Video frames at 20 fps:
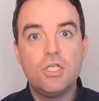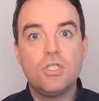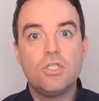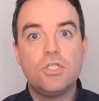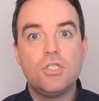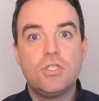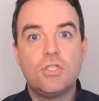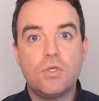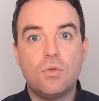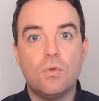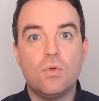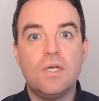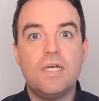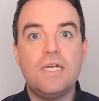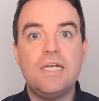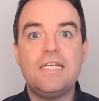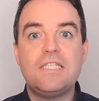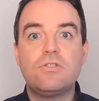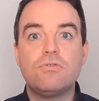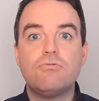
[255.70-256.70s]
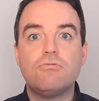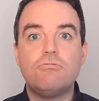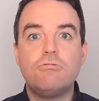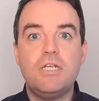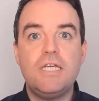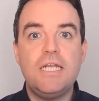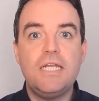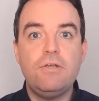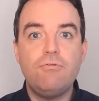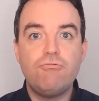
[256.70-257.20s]
So it's
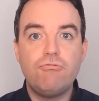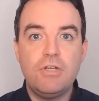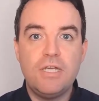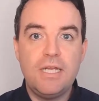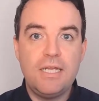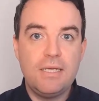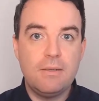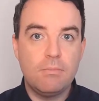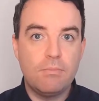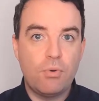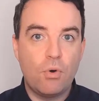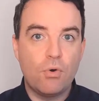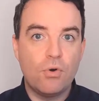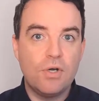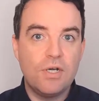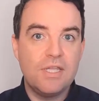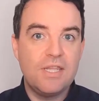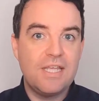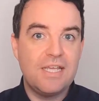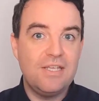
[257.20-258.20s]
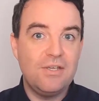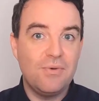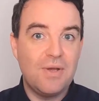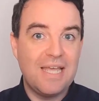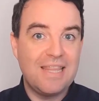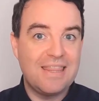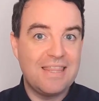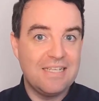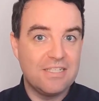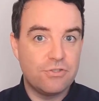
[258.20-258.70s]
really, really important that you
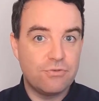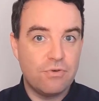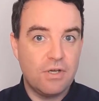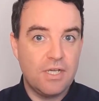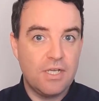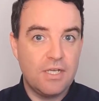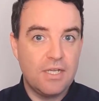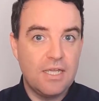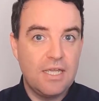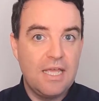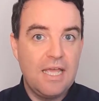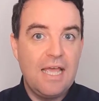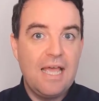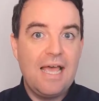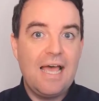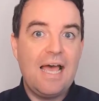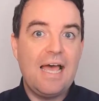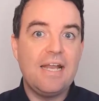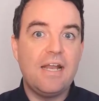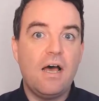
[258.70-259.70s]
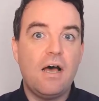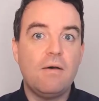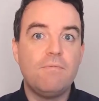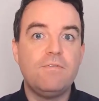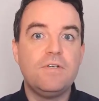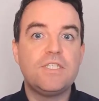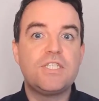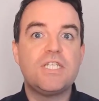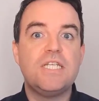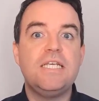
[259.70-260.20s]
get this right. And
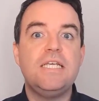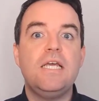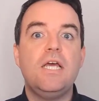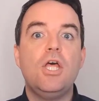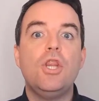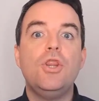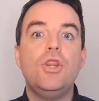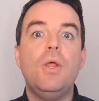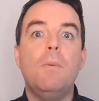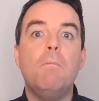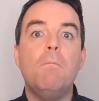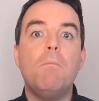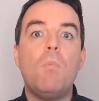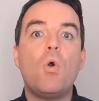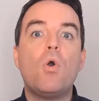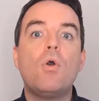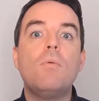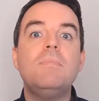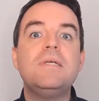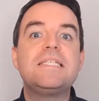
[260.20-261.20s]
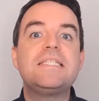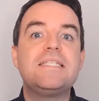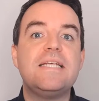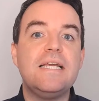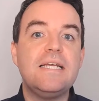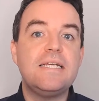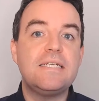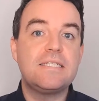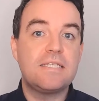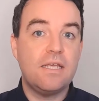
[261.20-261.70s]
obviously, the more
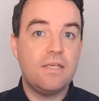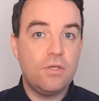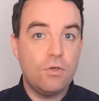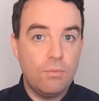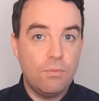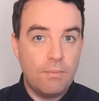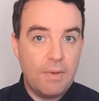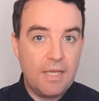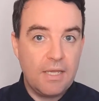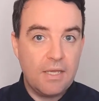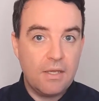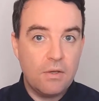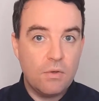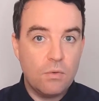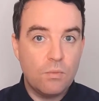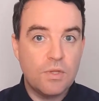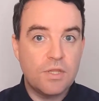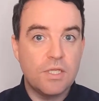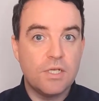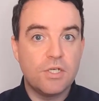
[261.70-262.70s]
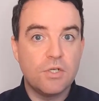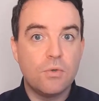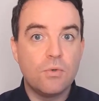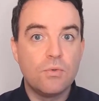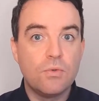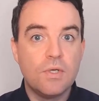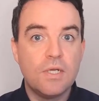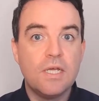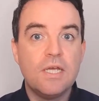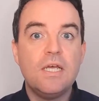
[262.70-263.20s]
mistakes that you make with the
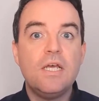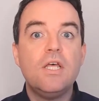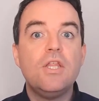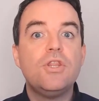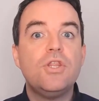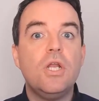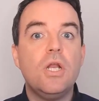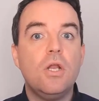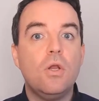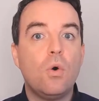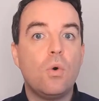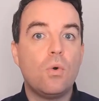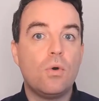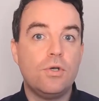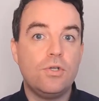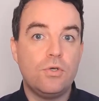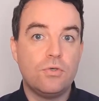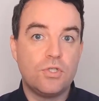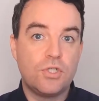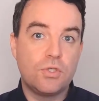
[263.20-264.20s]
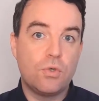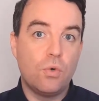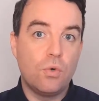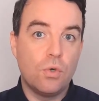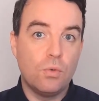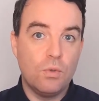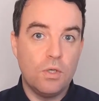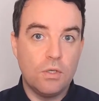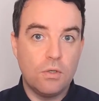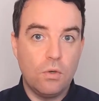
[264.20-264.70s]
tone, the lower your score
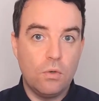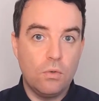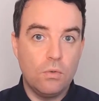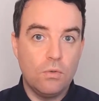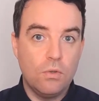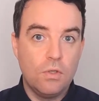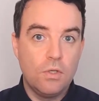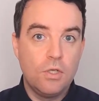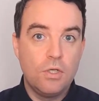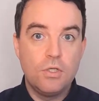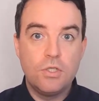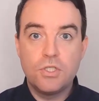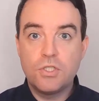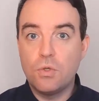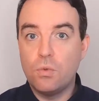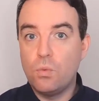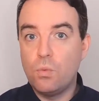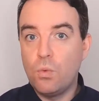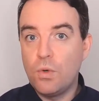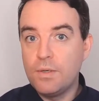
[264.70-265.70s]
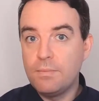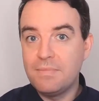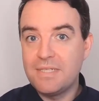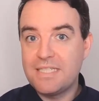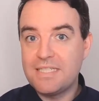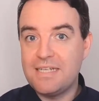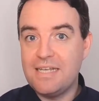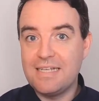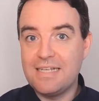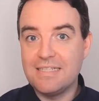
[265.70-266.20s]
will go. So 1
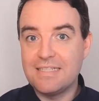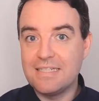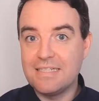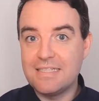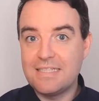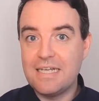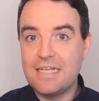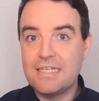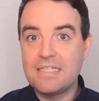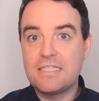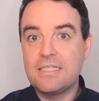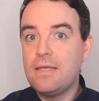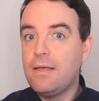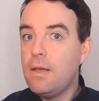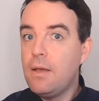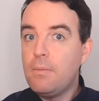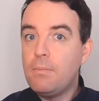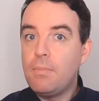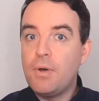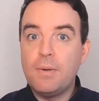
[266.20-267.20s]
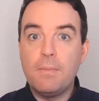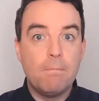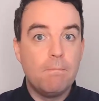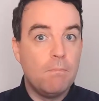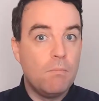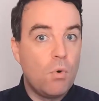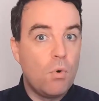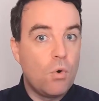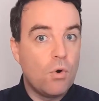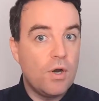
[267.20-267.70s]
mistake is a 6, but
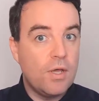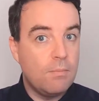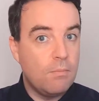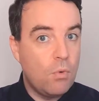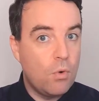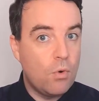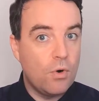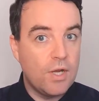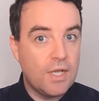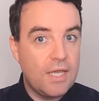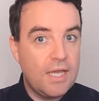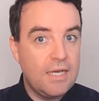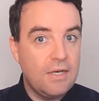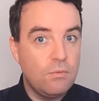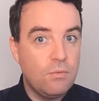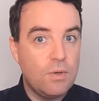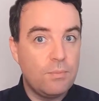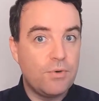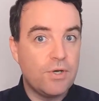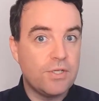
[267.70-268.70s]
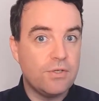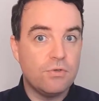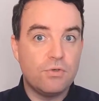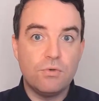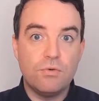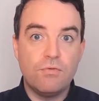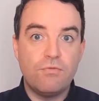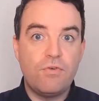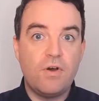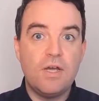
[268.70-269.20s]
more and more again will bring you to
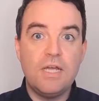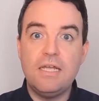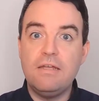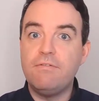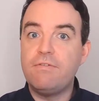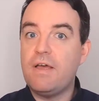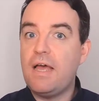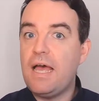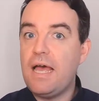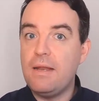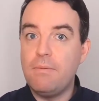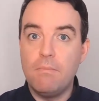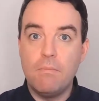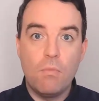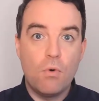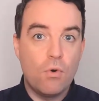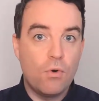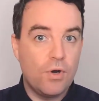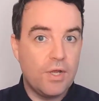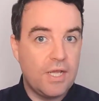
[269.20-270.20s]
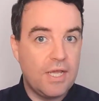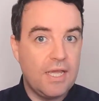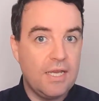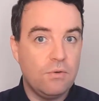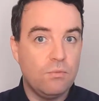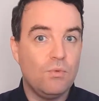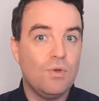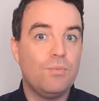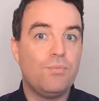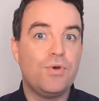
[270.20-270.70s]
a 5, and more again
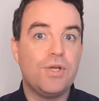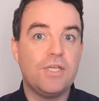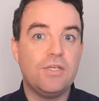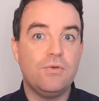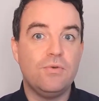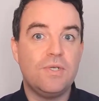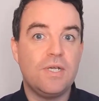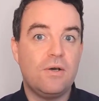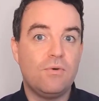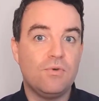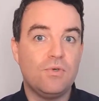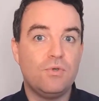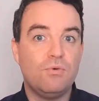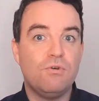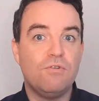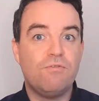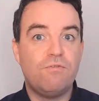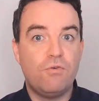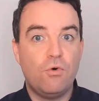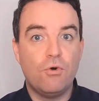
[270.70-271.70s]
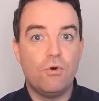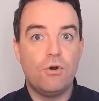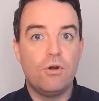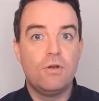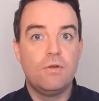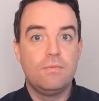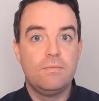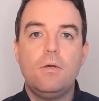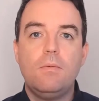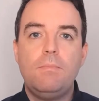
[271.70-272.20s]
will bring you down to a 4.
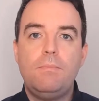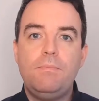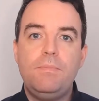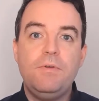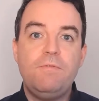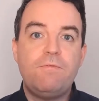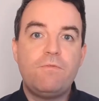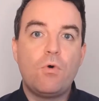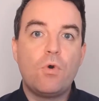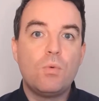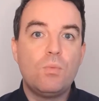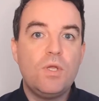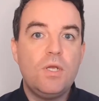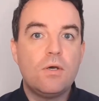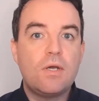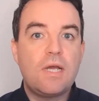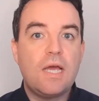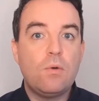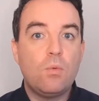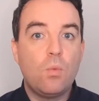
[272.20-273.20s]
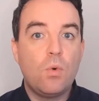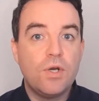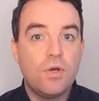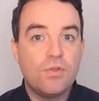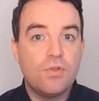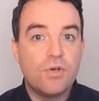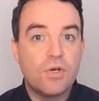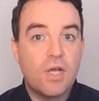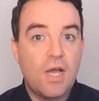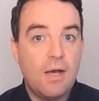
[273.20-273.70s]
Before we look at one
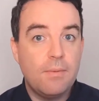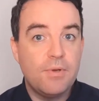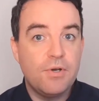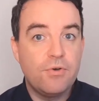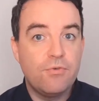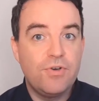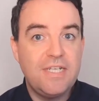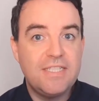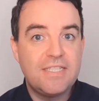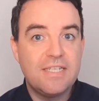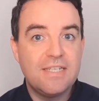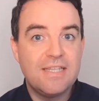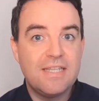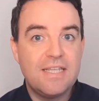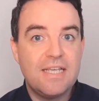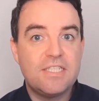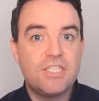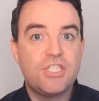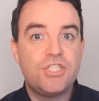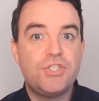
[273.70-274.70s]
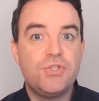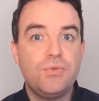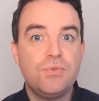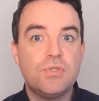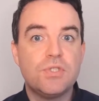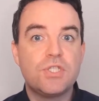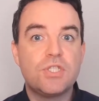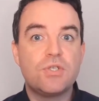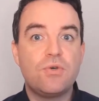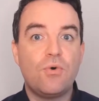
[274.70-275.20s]
other common reason that
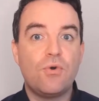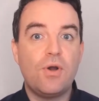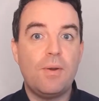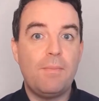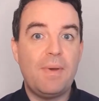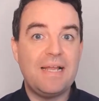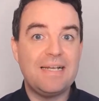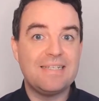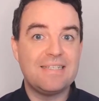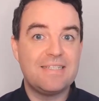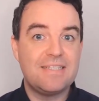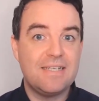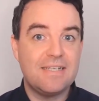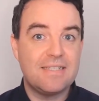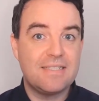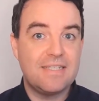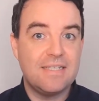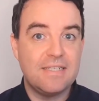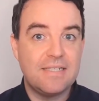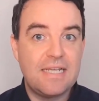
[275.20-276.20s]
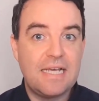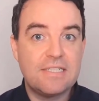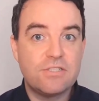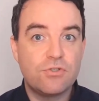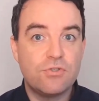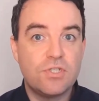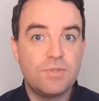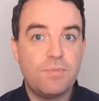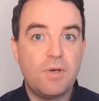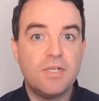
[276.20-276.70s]
students score a band 6 in task
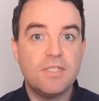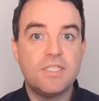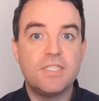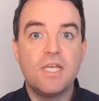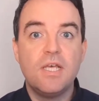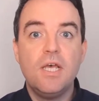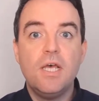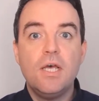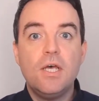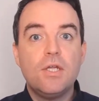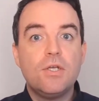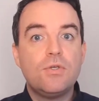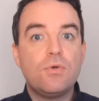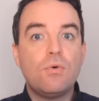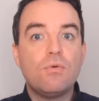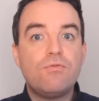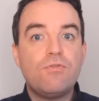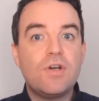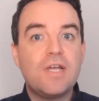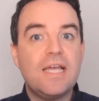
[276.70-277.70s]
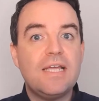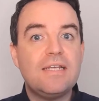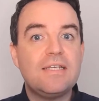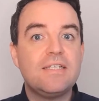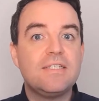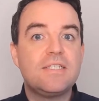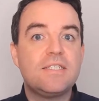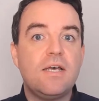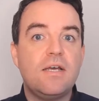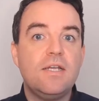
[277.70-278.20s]
response, don't forget to
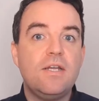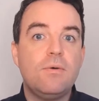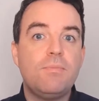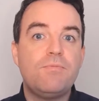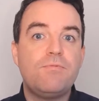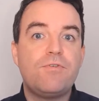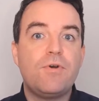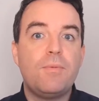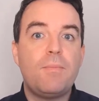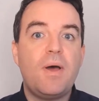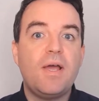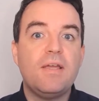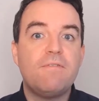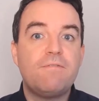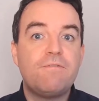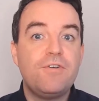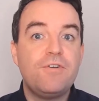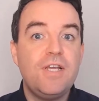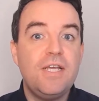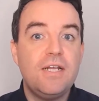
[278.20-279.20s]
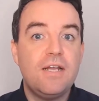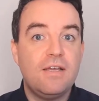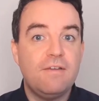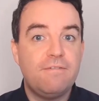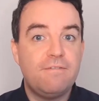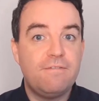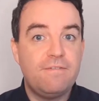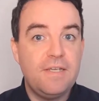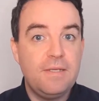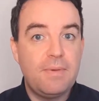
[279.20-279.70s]
sign up for my free live
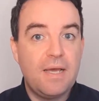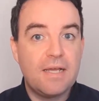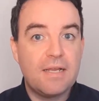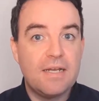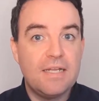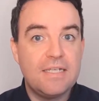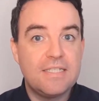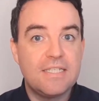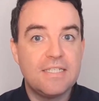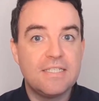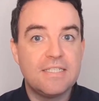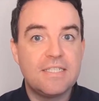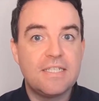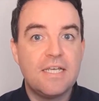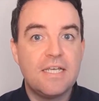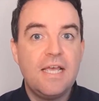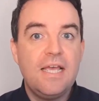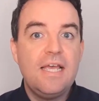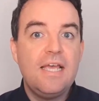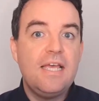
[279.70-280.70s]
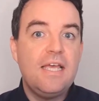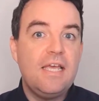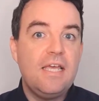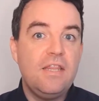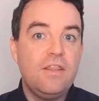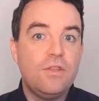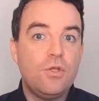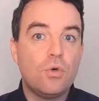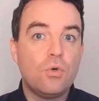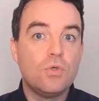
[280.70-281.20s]
feedback lessons.
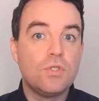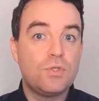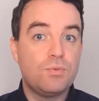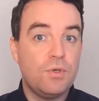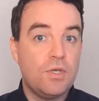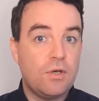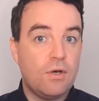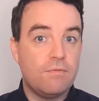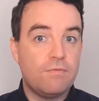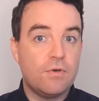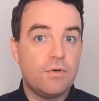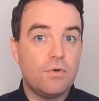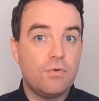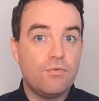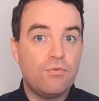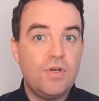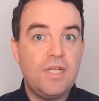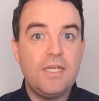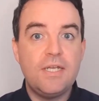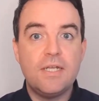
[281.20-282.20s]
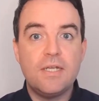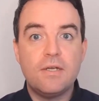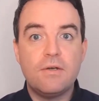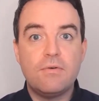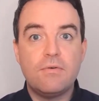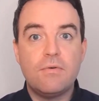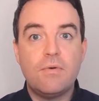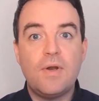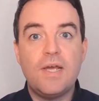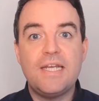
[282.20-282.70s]
In those we cover reading,
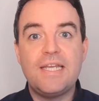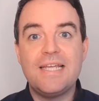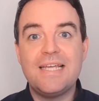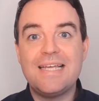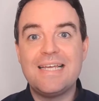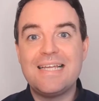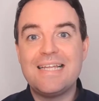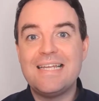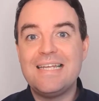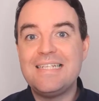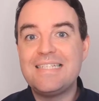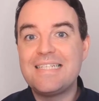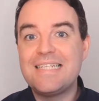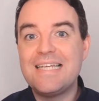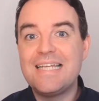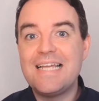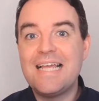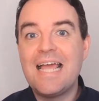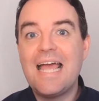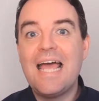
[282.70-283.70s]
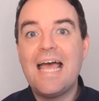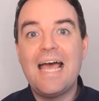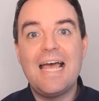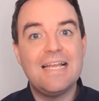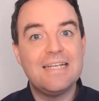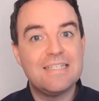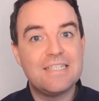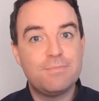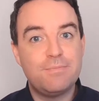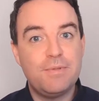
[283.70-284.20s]
writing, listening
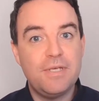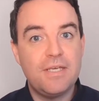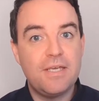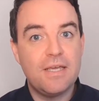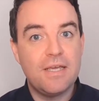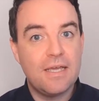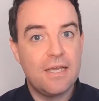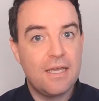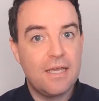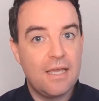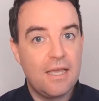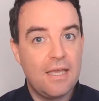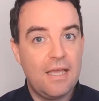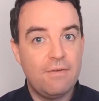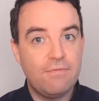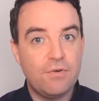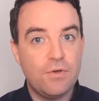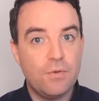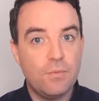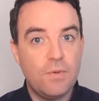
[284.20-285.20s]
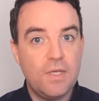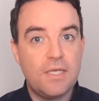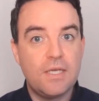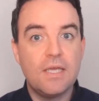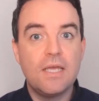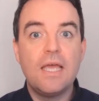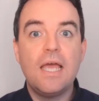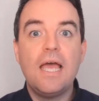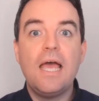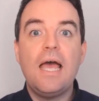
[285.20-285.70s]
and speaking every week,
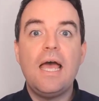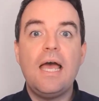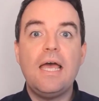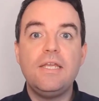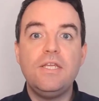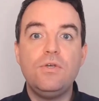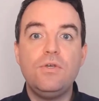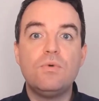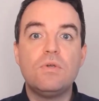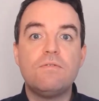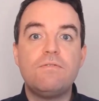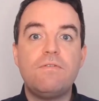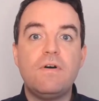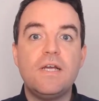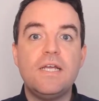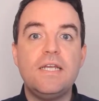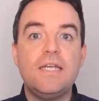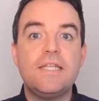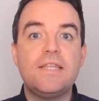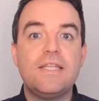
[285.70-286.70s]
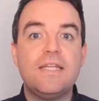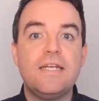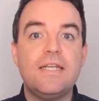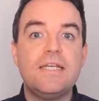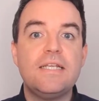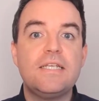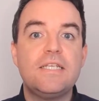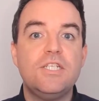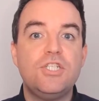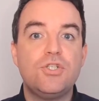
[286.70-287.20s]
and you will find the
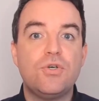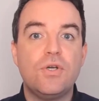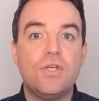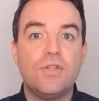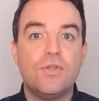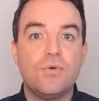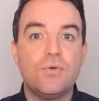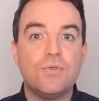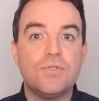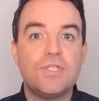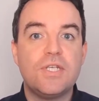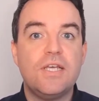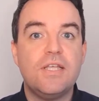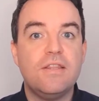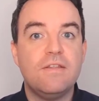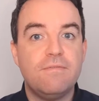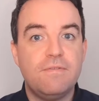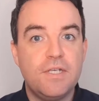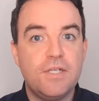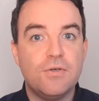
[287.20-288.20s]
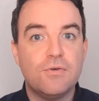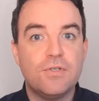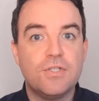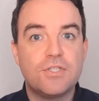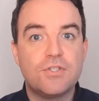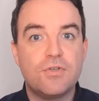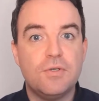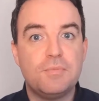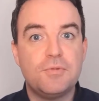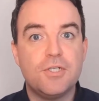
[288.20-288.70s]
link to join those in the video
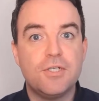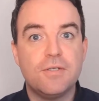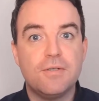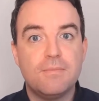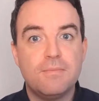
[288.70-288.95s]
description.